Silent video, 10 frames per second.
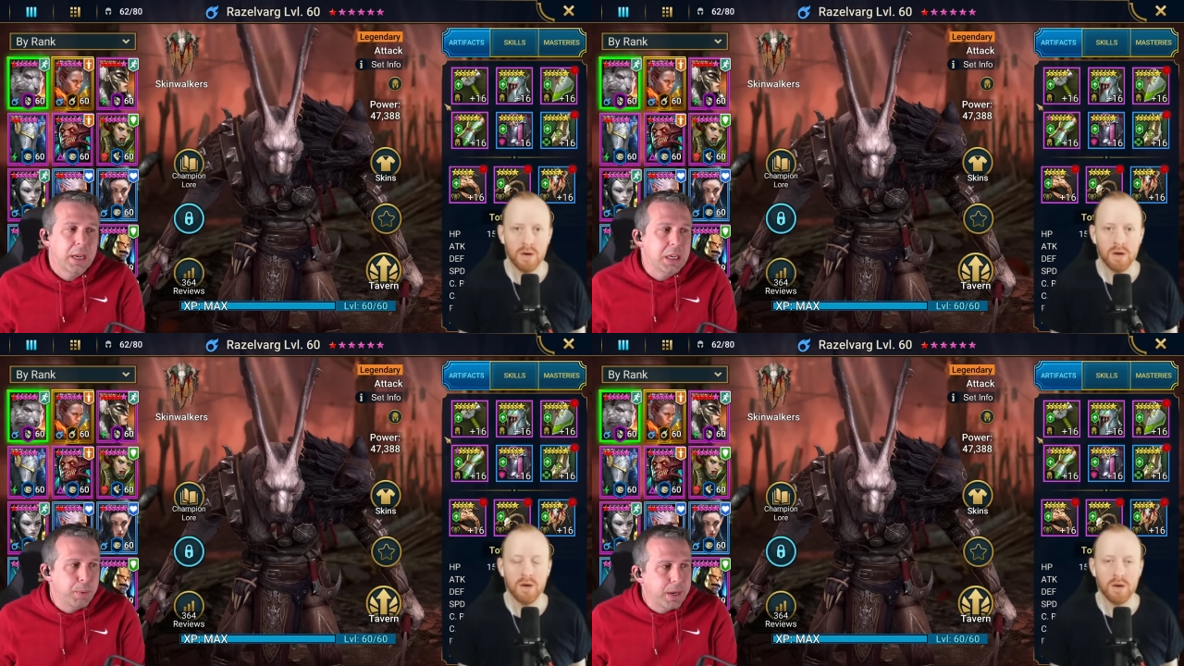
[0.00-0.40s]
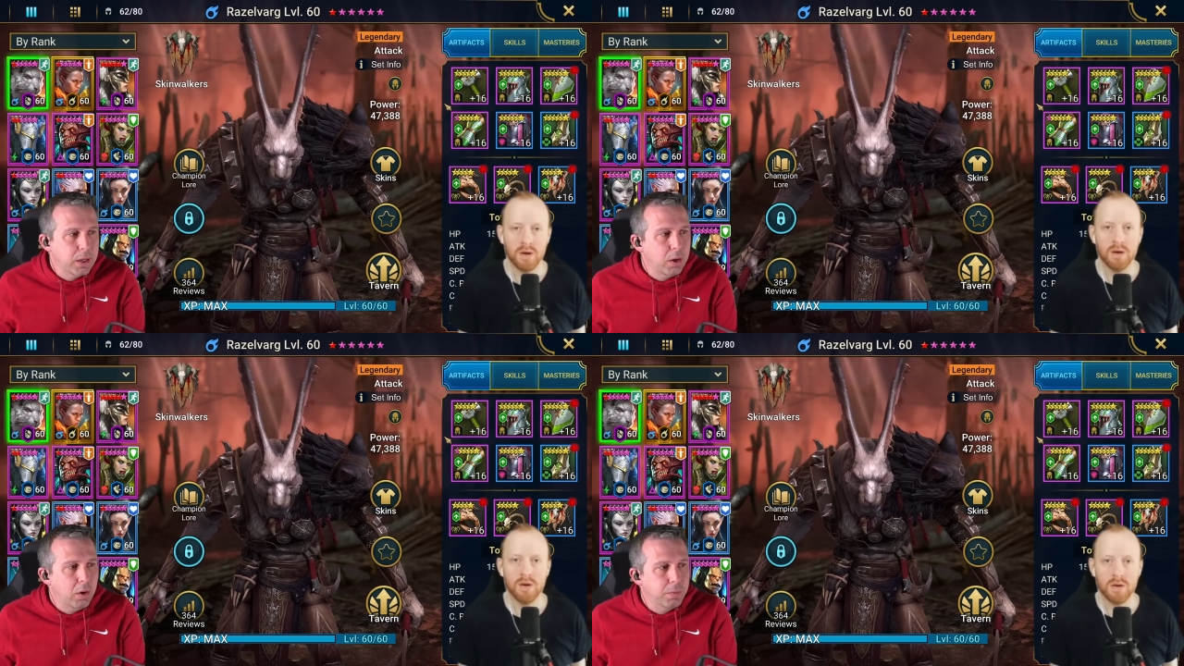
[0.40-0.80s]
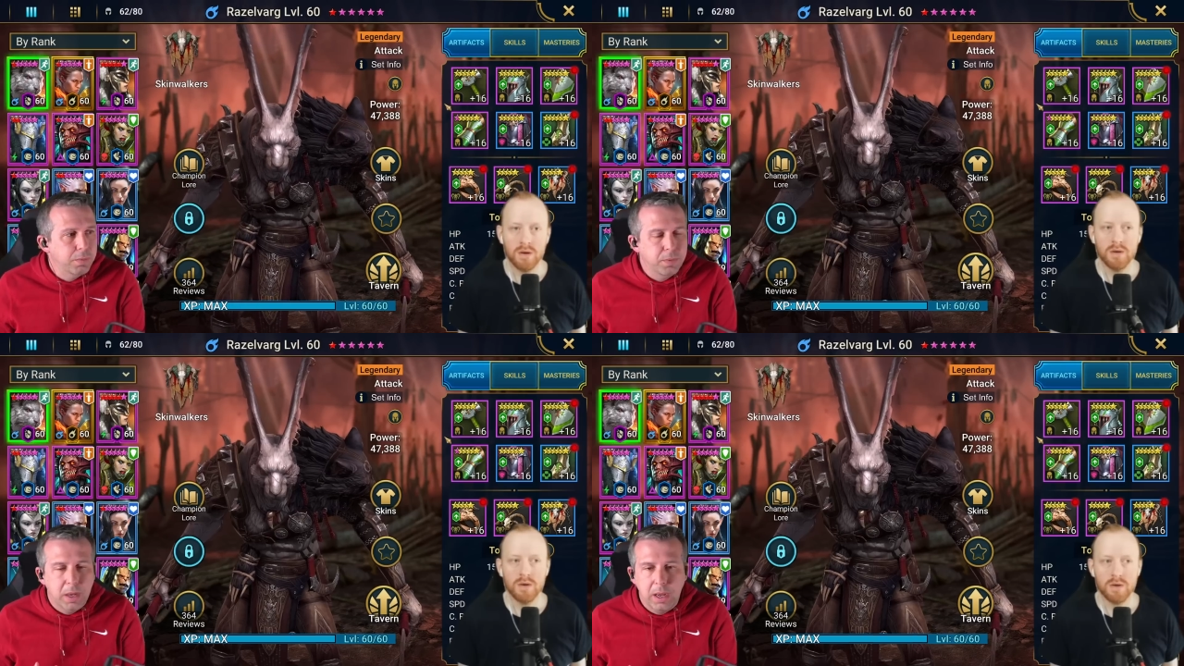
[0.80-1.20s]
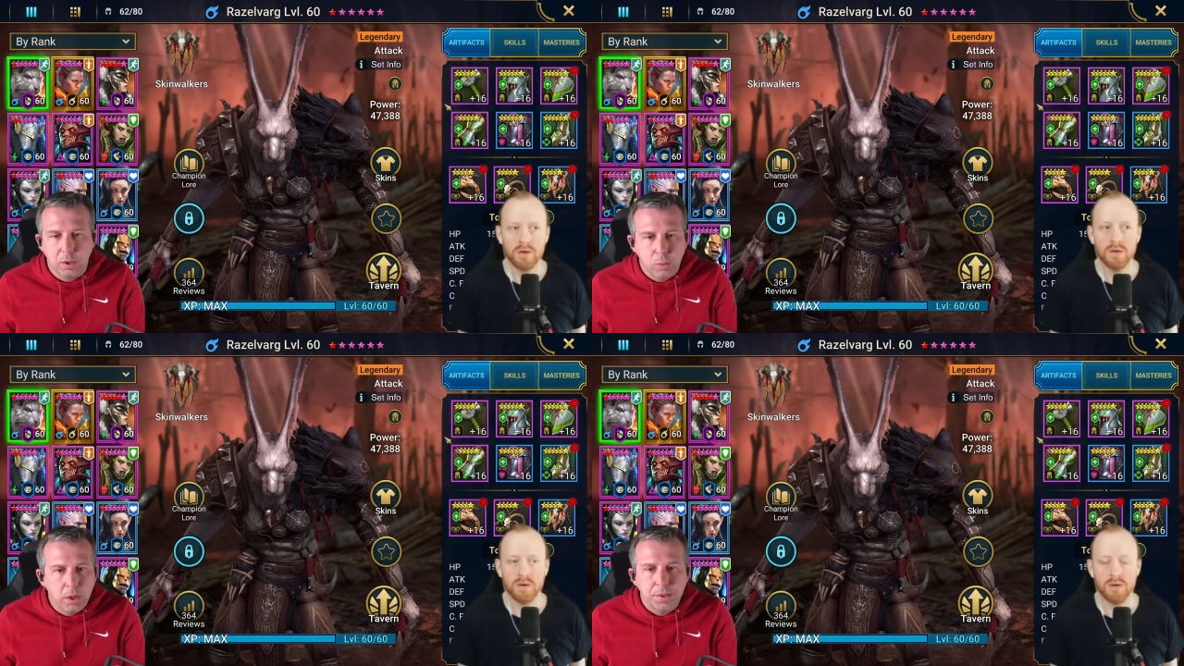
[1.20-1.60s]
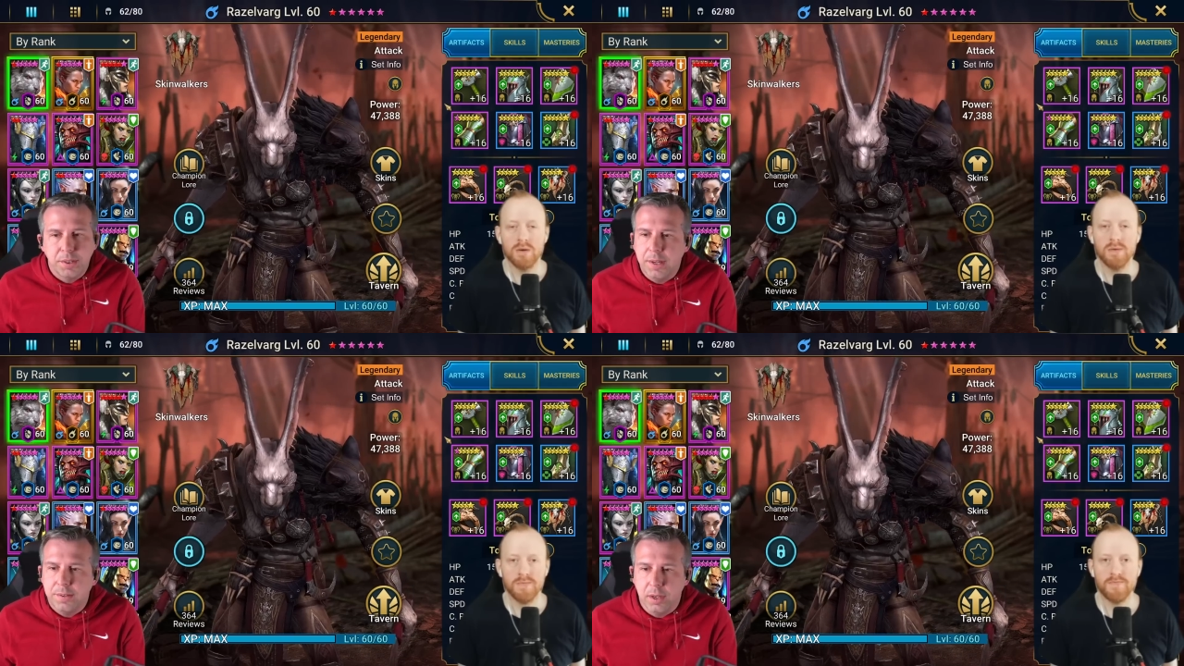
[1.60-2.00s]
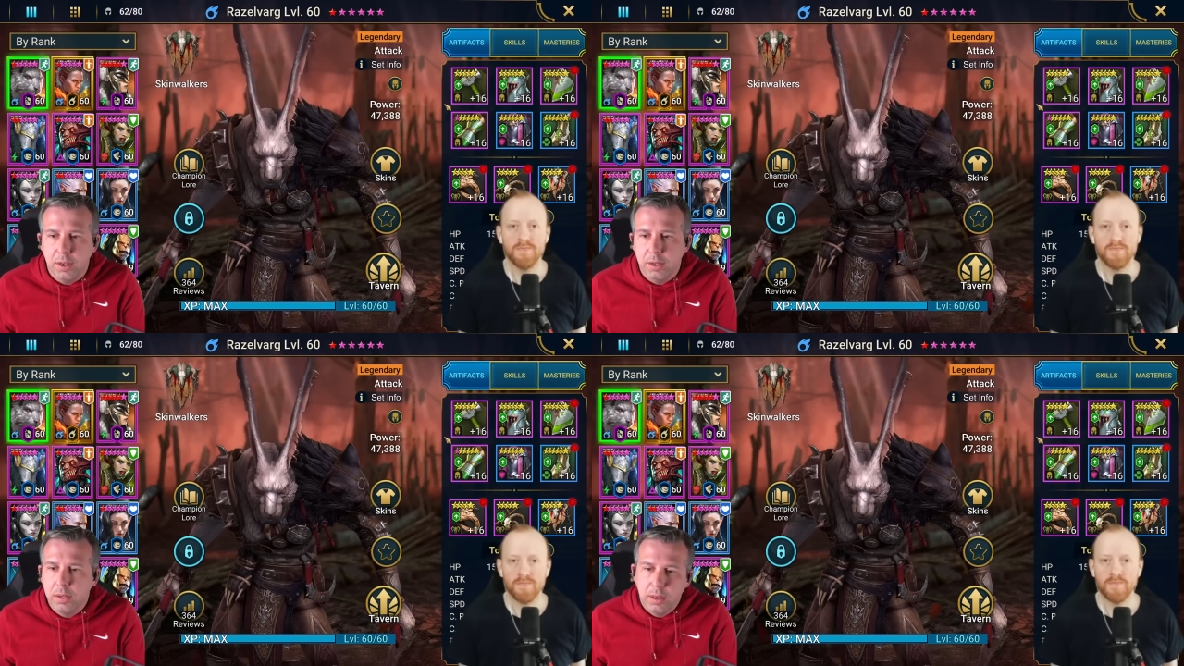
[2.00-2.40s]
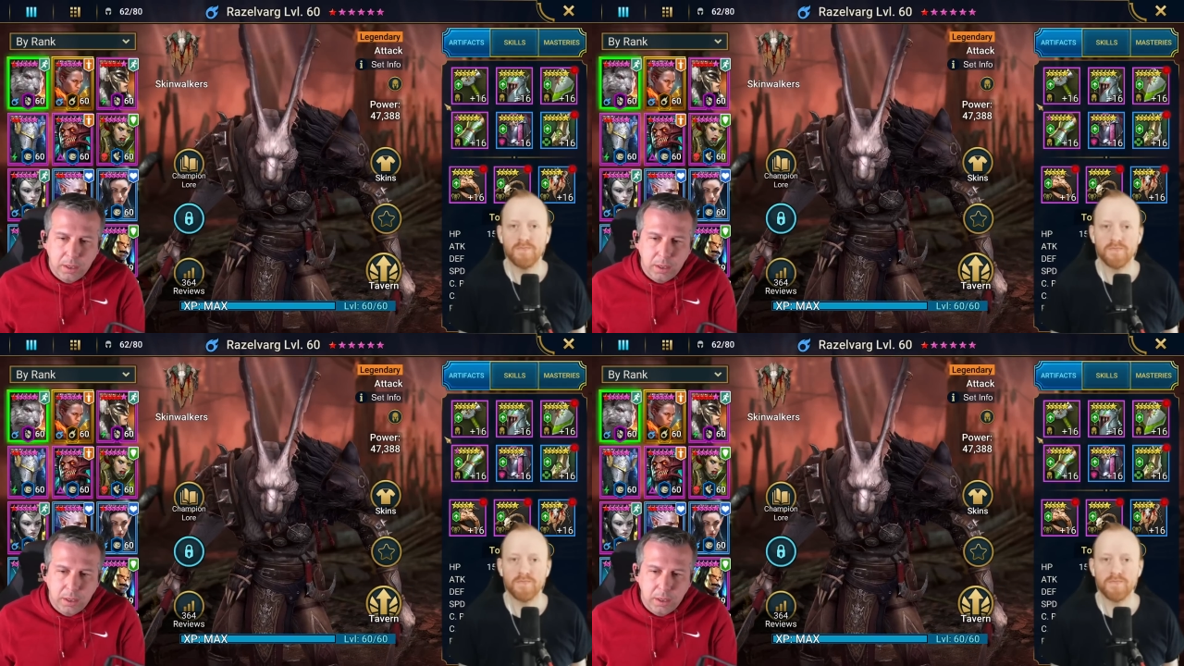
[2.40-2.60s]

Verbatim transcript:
Speaker 1: He's bringing a lot of uh, quality to